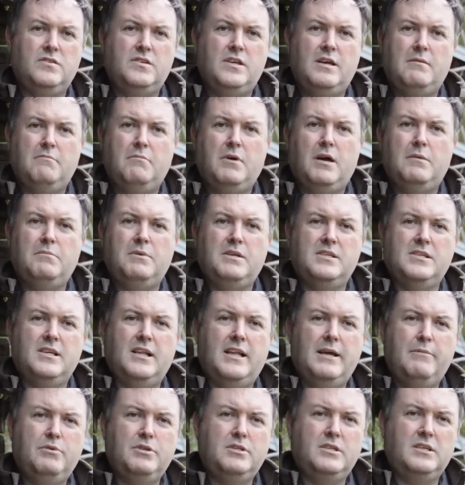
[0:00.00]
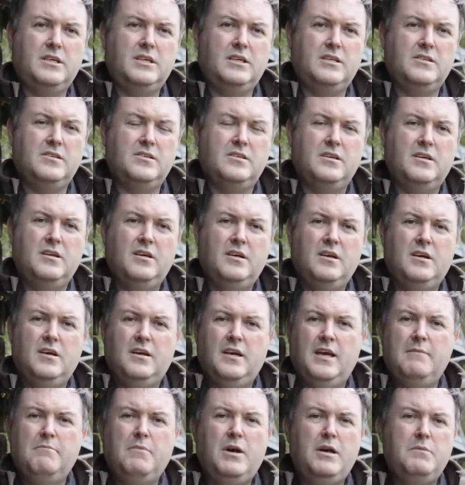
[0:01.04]
it might be celebrities,
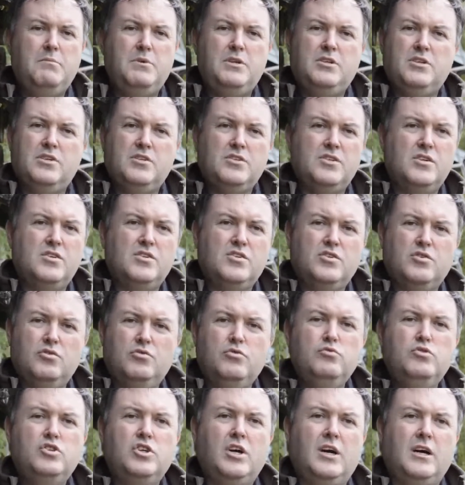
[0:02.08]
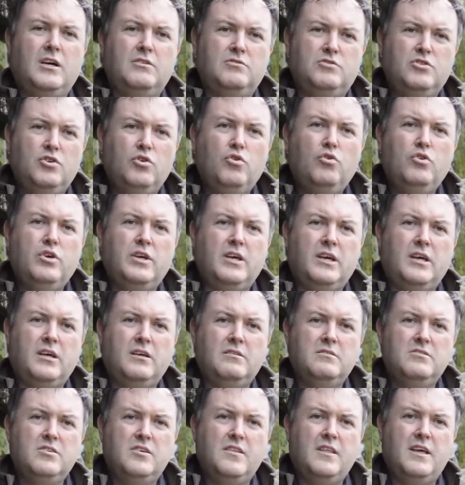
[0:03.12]
it might be just a school child talking
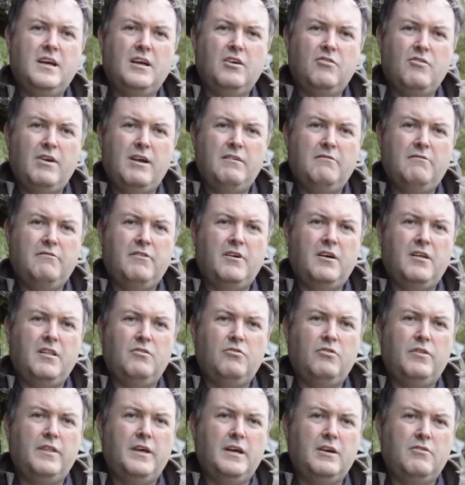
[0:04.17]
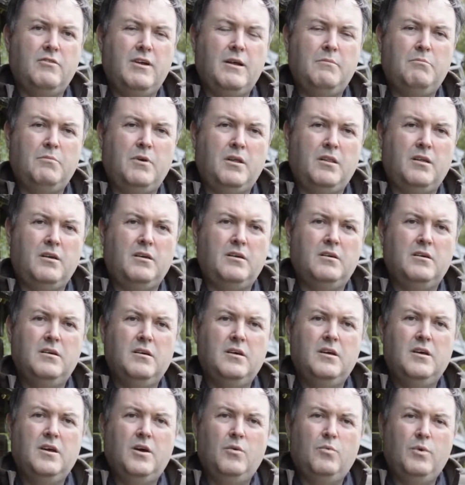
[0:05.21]
to their grandfather or their grandmother.
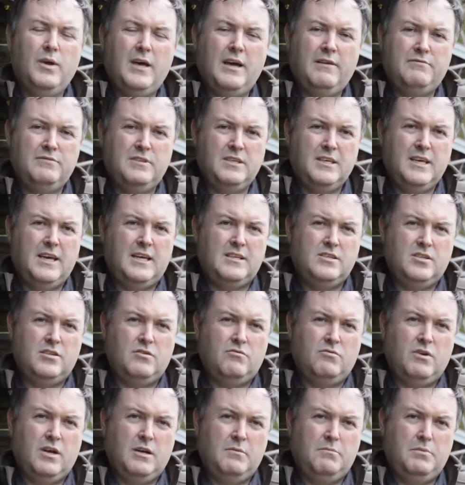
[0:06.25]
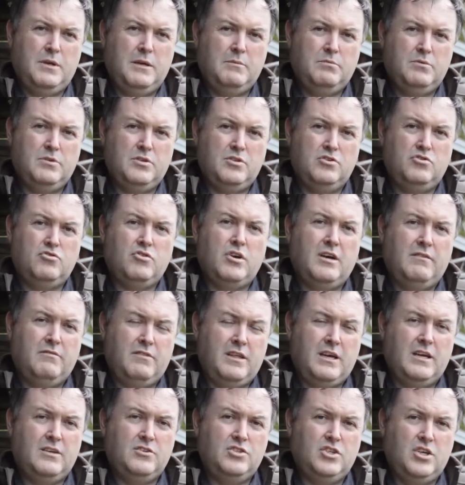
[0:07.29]
We have to get to the right people to drive
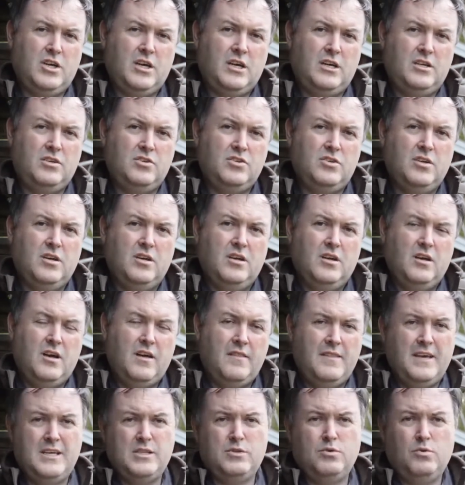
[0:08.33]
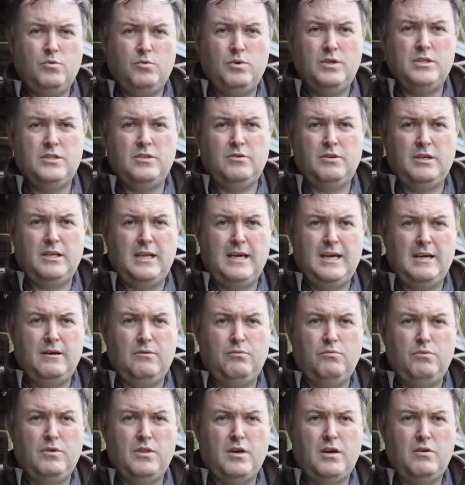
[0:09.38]
that change. And that's what we're doing now
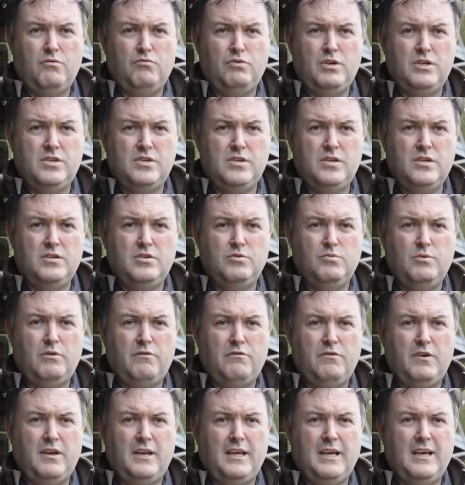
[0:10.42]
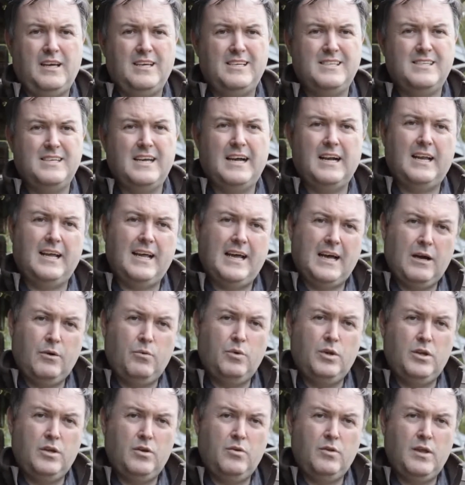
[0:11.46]
with our research. We're finding out exactly how
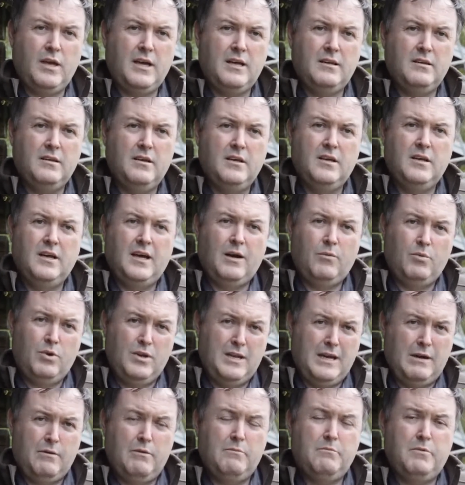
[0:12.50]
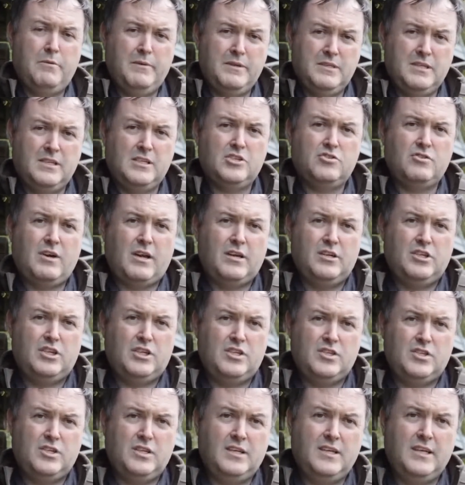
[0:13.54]
we do that, and we're now implementing
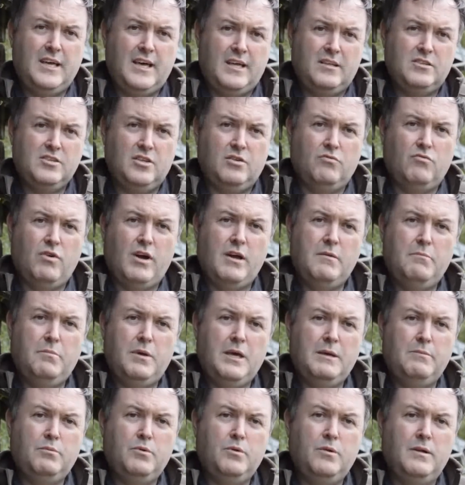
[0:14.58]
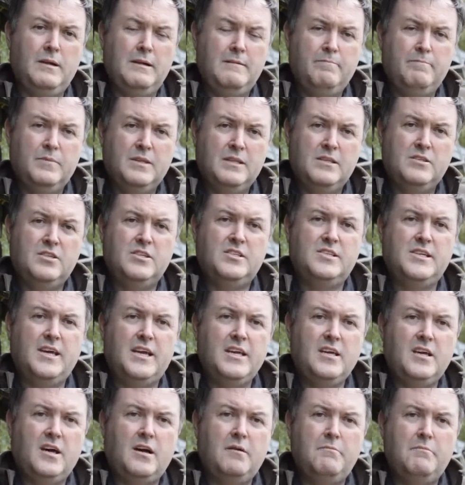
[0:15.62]
strategies to get to the right people to
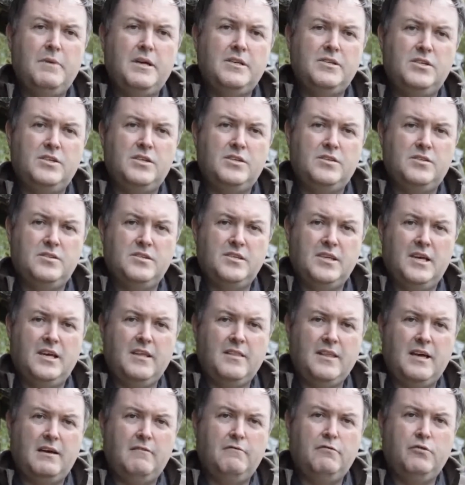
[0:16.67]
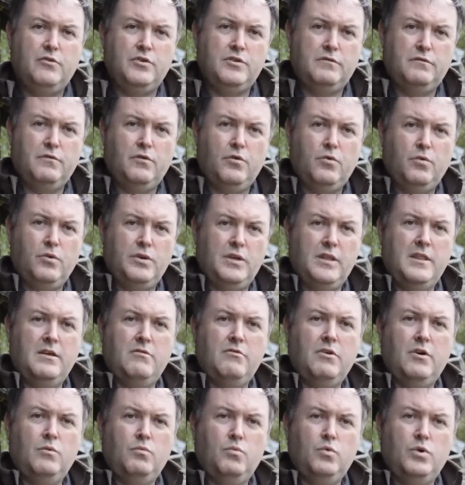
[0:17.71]
take our messages and take that voice forward in their
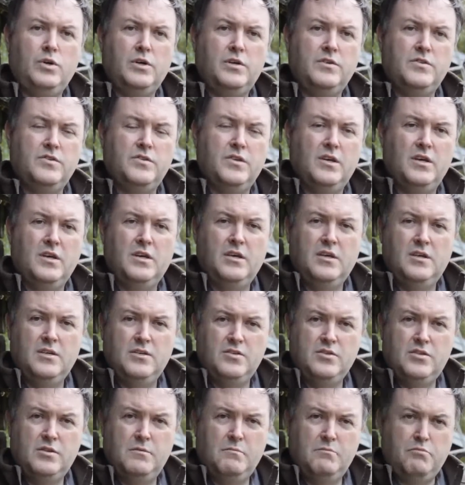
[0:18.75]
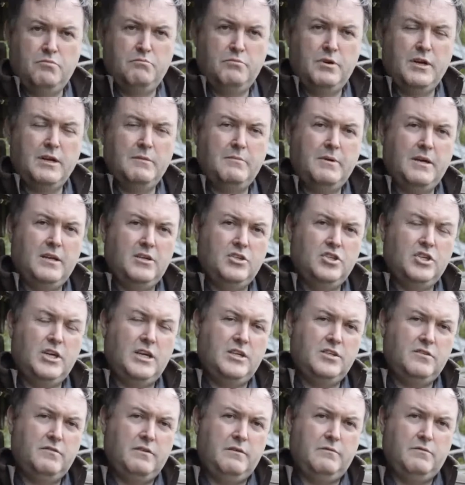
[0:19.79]
own words to bring about a
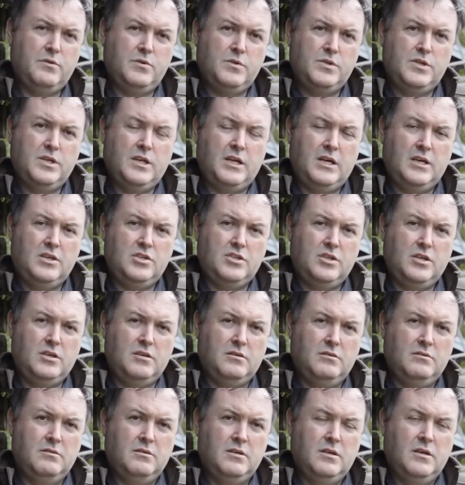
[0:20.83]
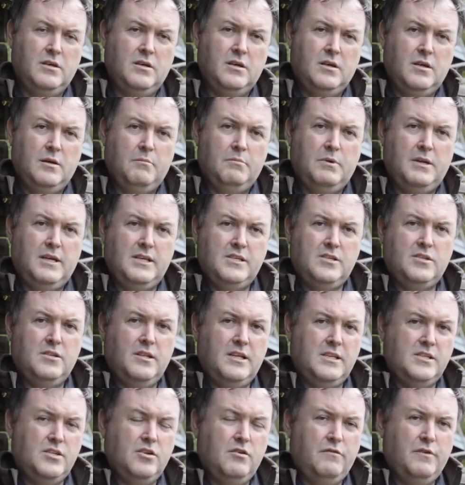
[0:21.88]
change of influence in Asia. But
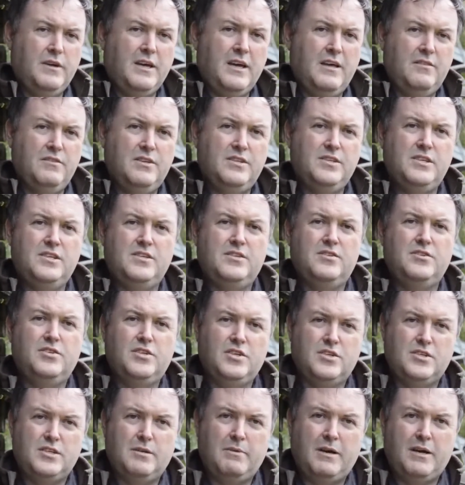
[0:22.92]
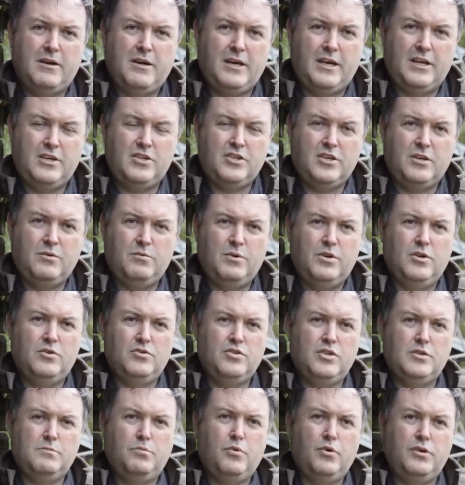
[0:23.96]
let's not forget, this isn't just about Asia. We're not
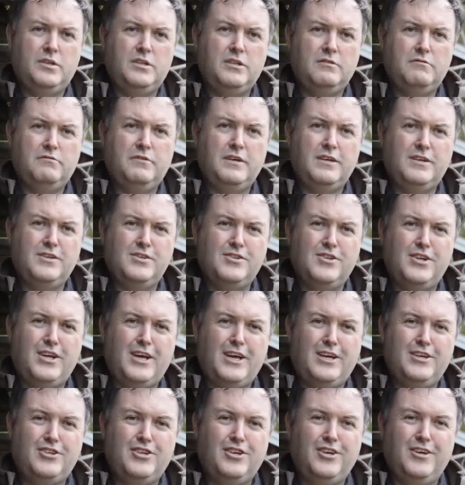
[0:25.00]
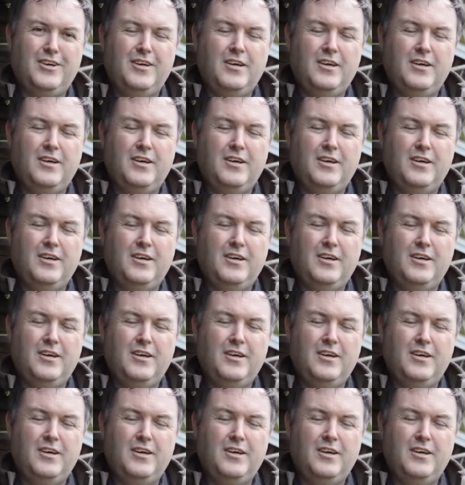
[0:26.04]
just pointing fingers at Asia.